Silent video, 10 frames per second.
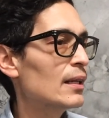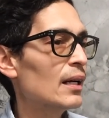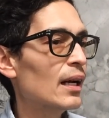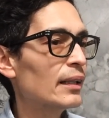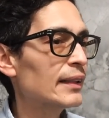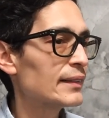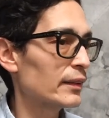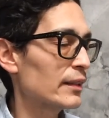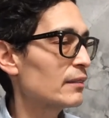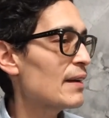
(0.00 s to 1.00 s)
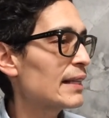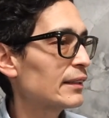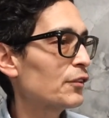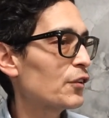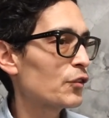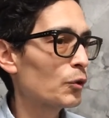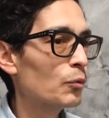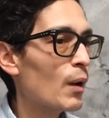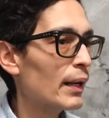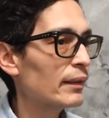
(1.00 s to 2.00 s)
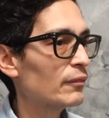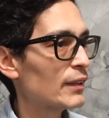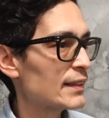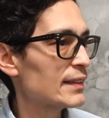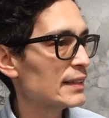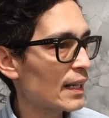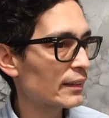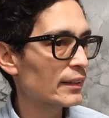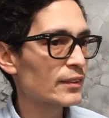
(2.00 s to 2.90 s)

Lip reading: There's certain advantages to one versus the other.